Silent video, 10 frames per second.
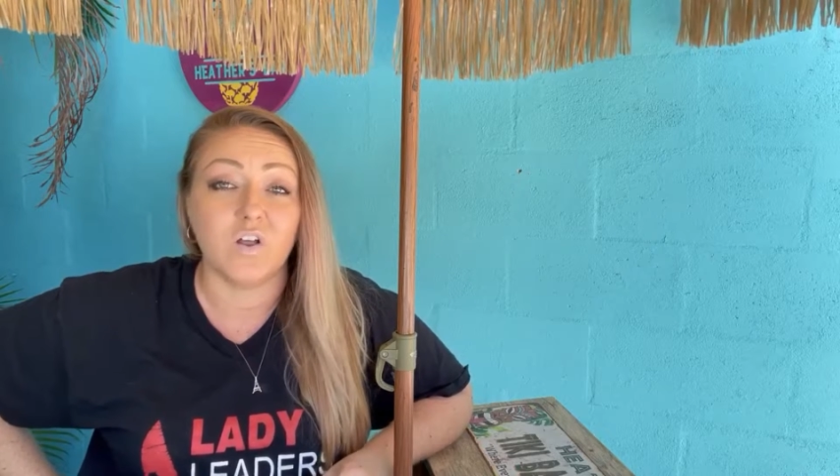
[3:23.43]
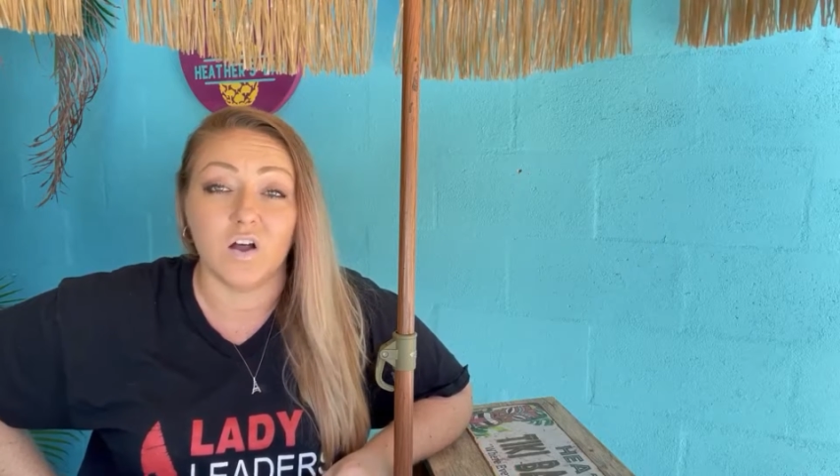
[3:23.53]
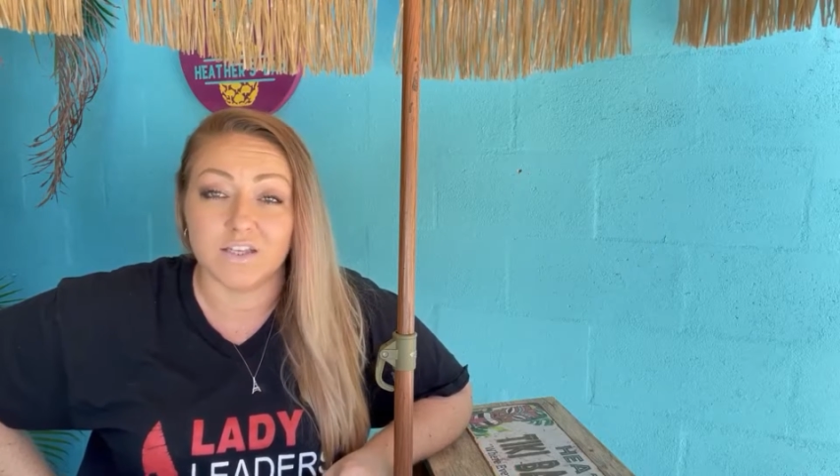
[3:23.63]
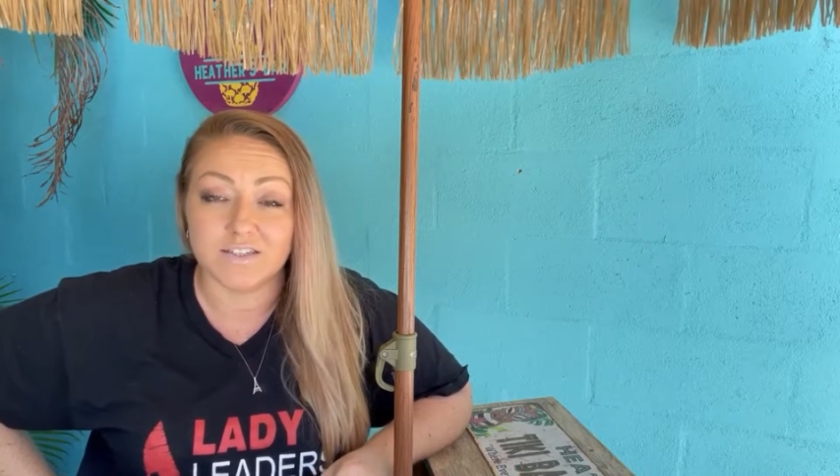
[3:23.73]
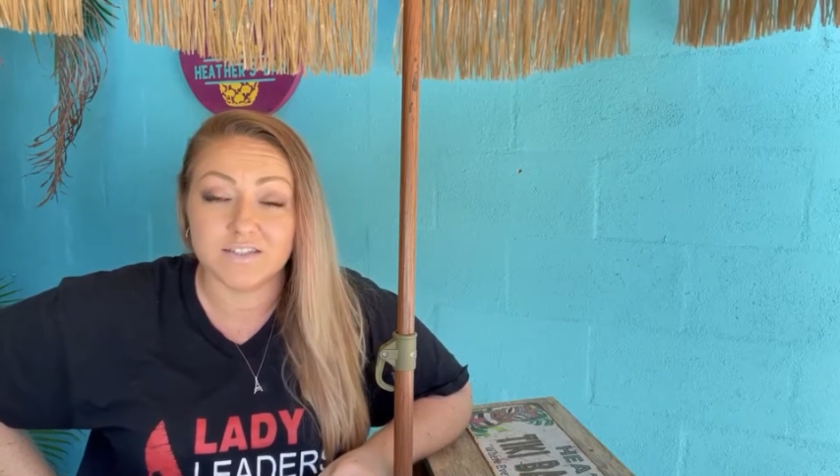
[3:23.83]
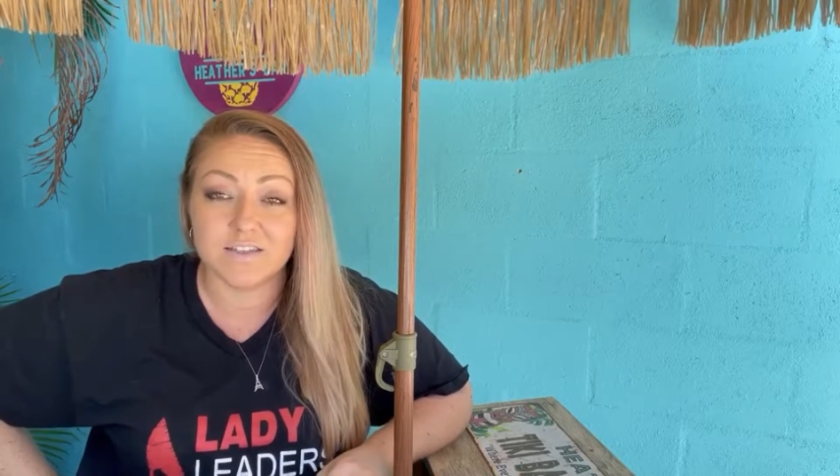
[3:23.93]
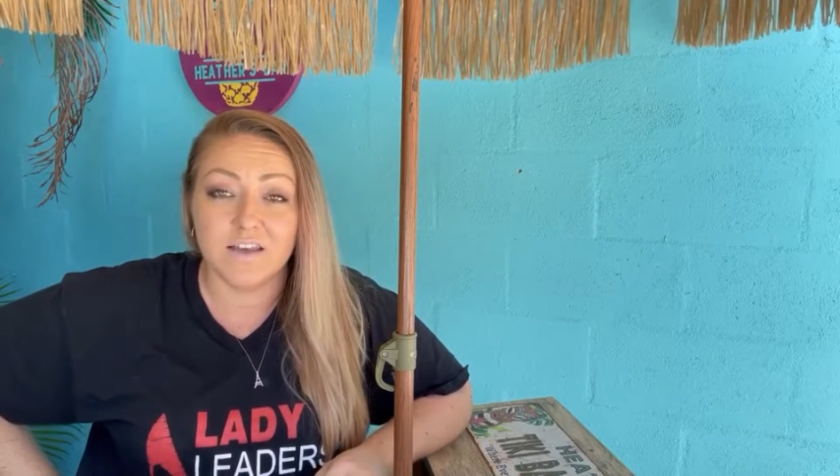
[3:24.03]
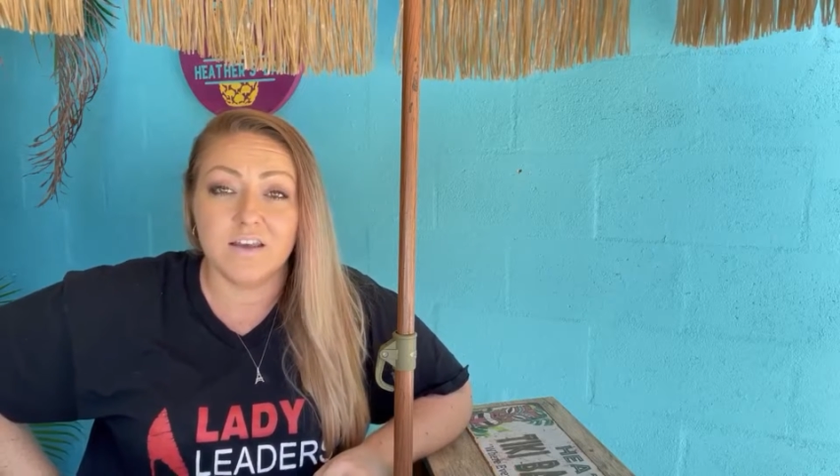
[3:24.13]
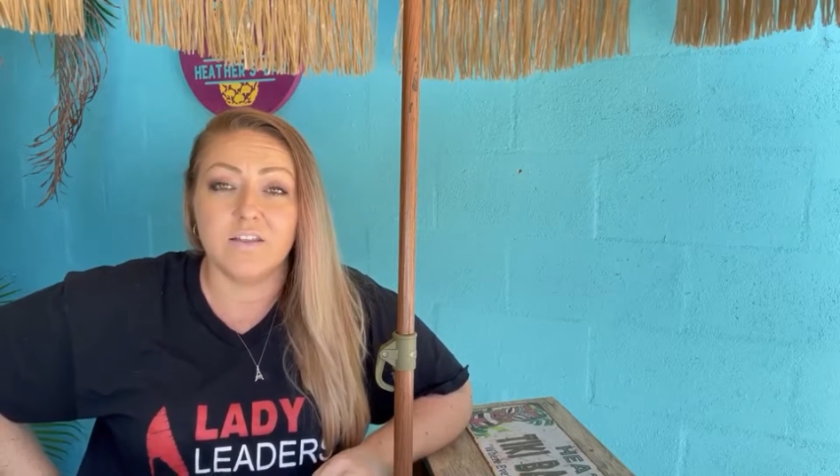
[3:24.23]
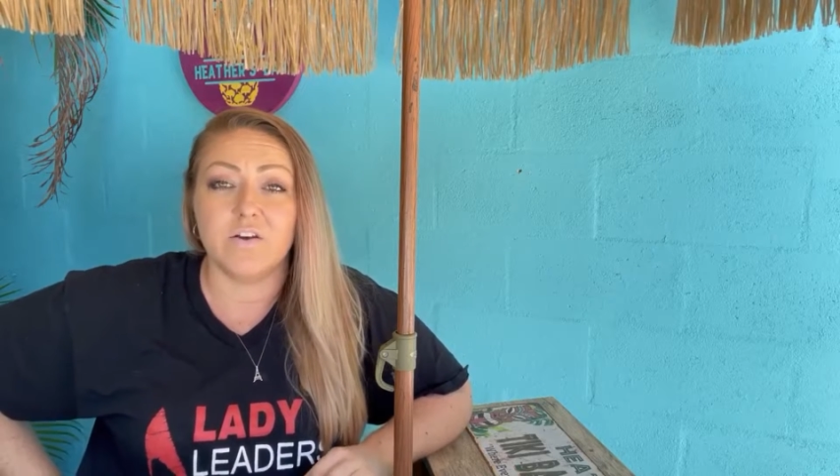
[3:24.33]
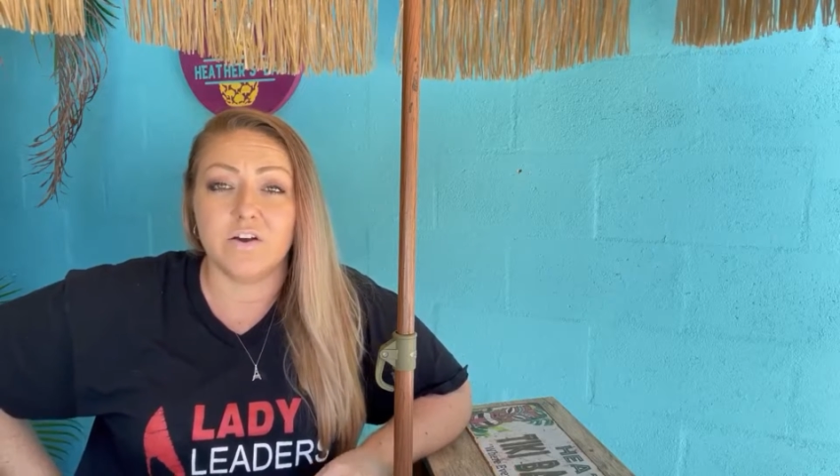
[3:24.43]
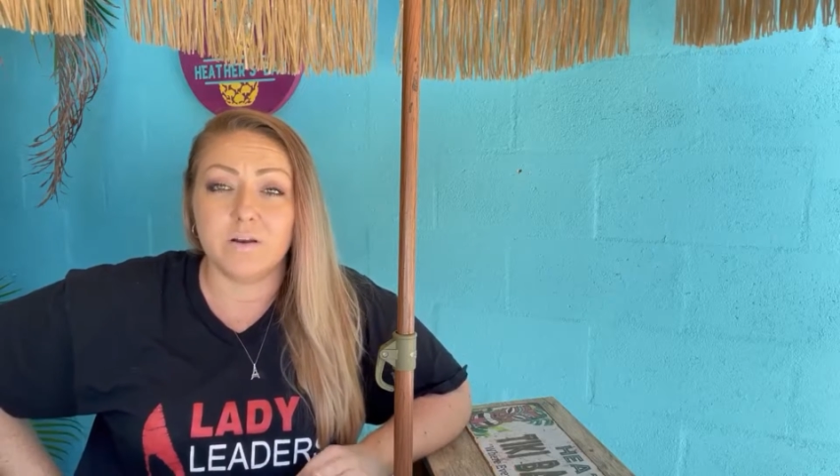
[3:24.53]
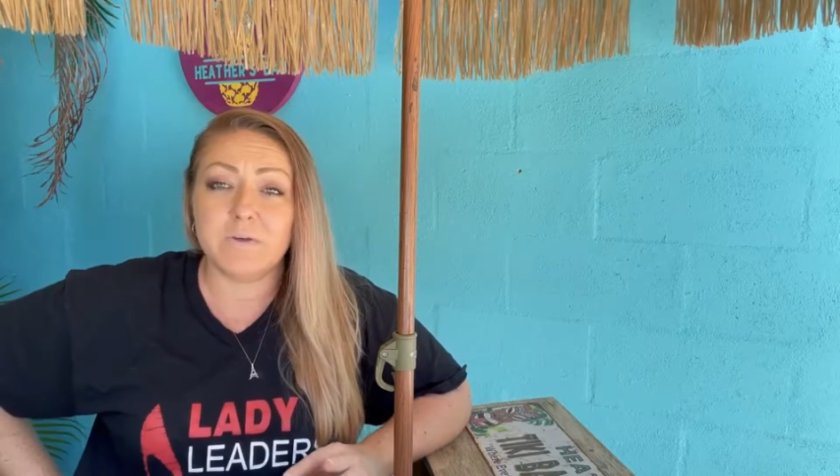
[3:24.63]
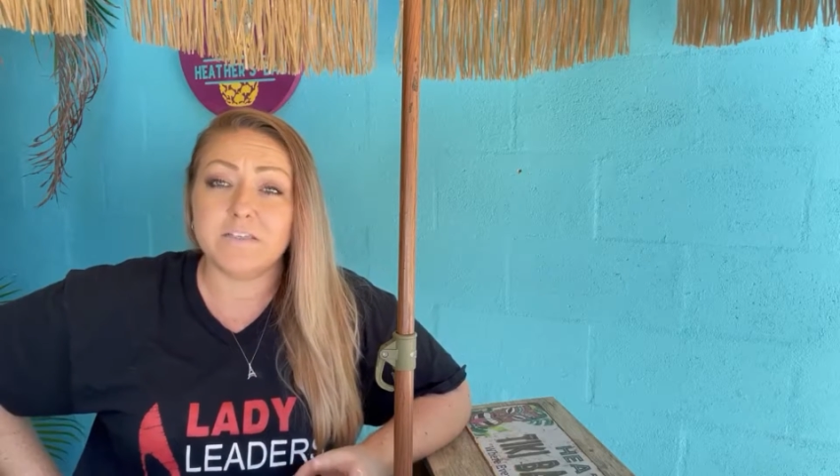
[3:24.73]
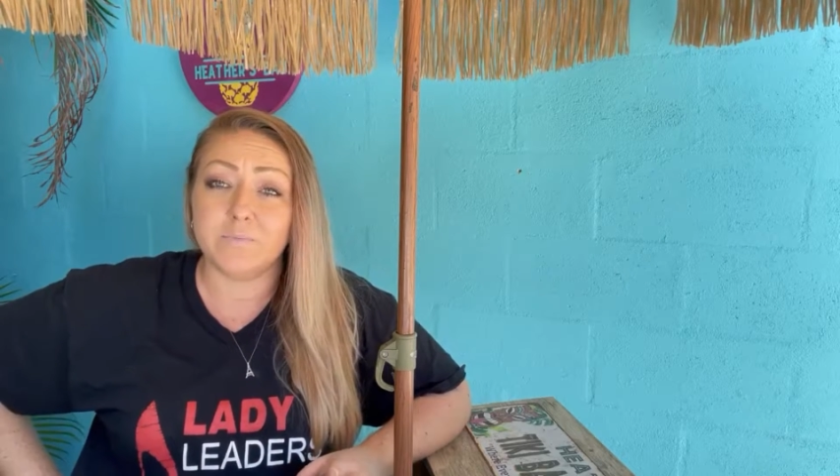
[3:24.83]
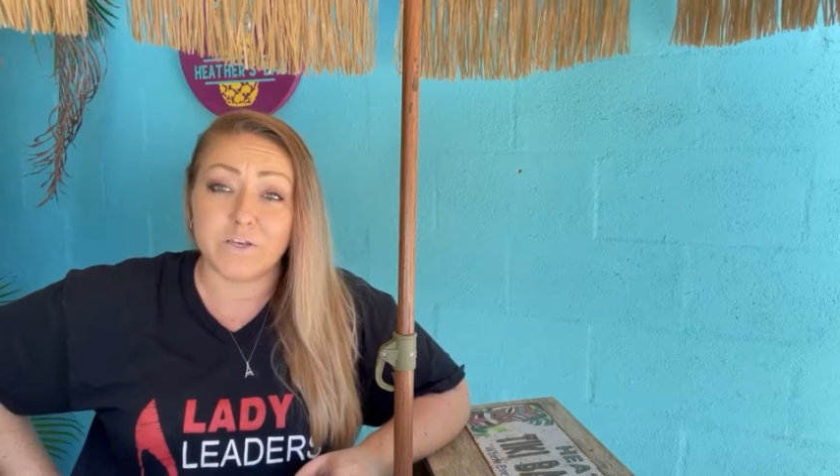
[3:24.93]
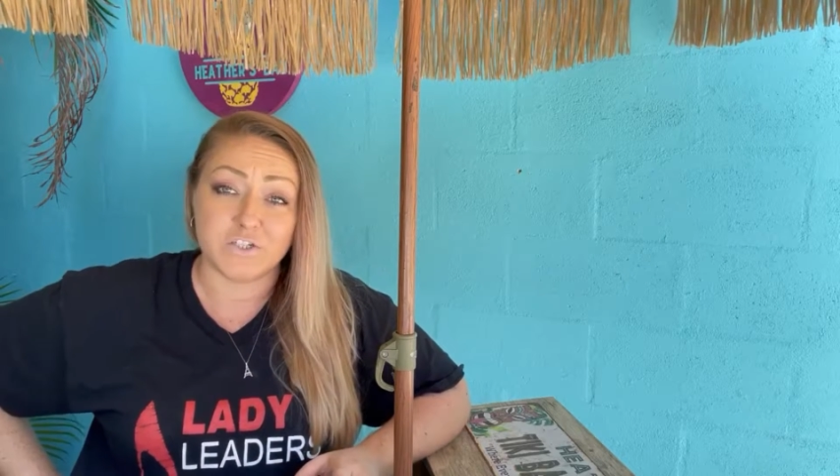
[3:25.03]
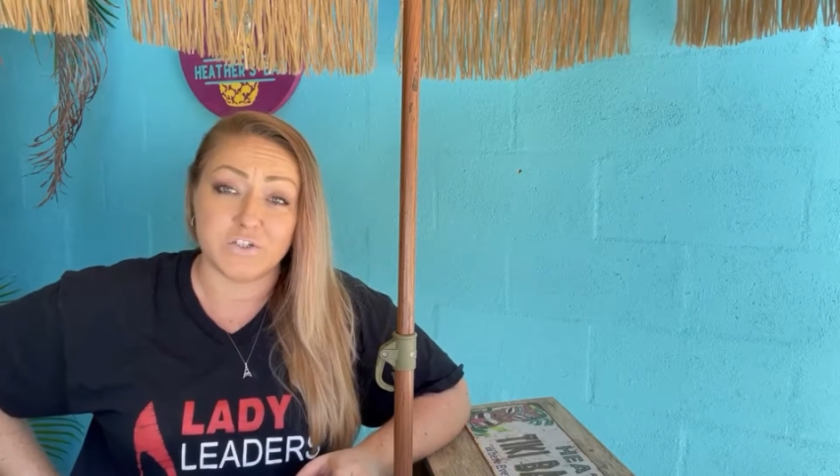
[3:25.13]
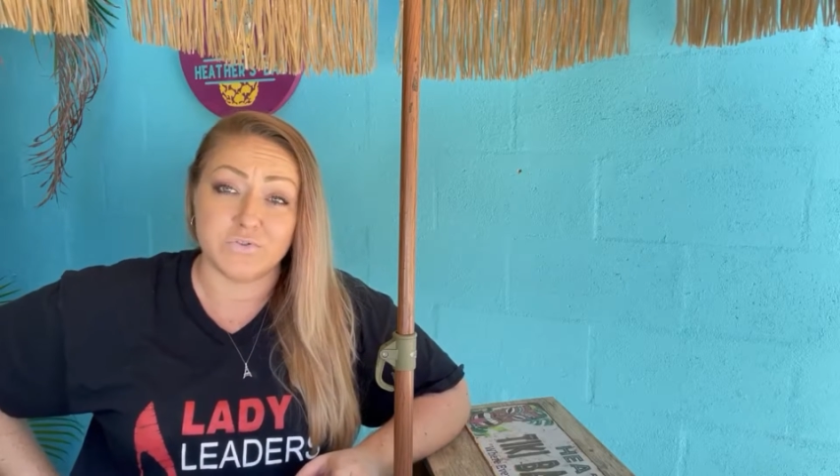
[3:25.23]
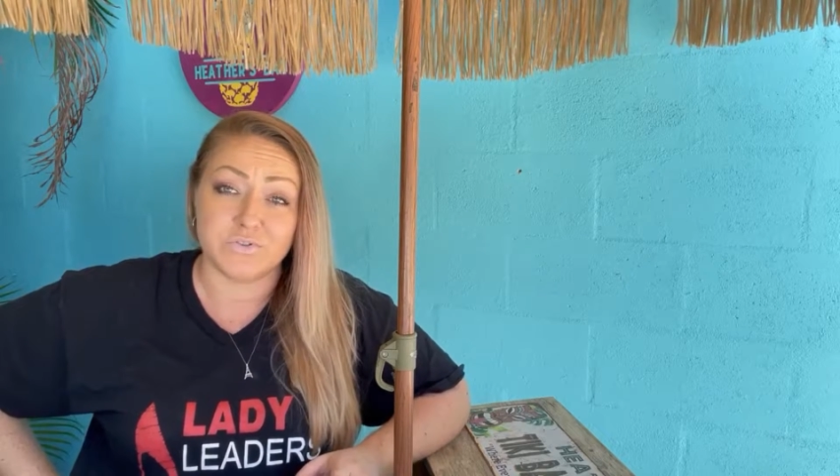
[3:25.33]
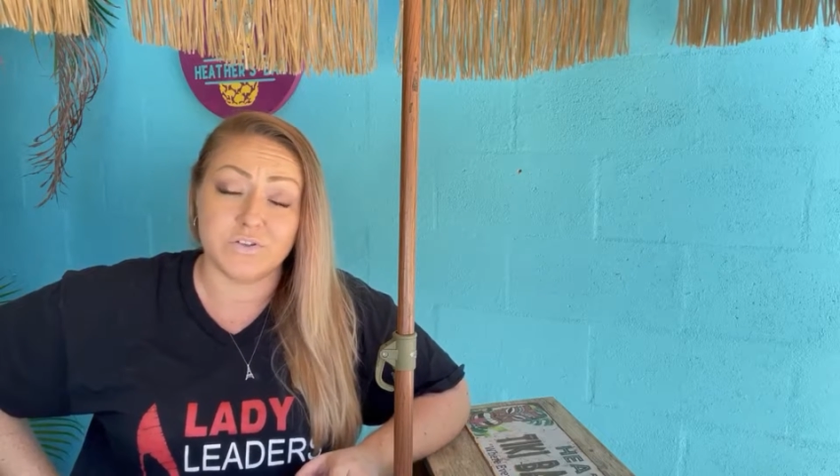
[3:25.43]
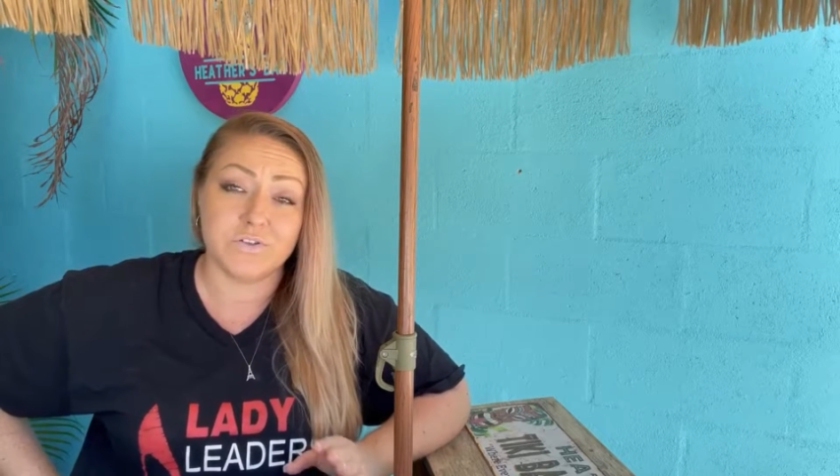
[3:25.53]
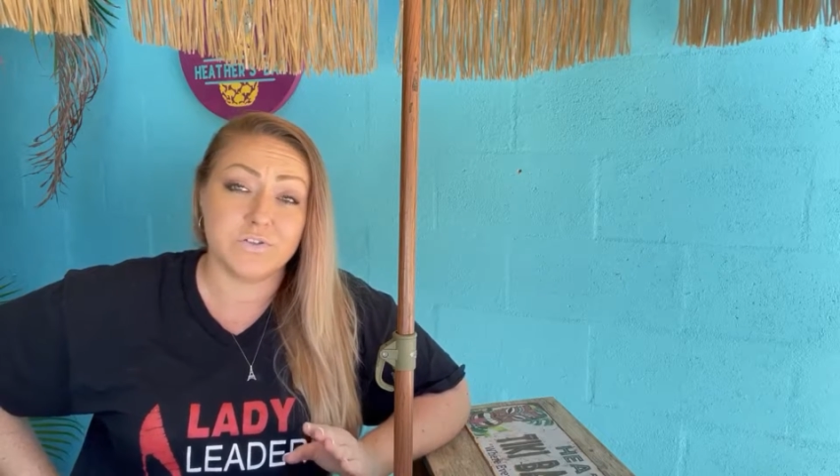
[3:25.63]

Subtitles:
flawless. There are gonna be some issues.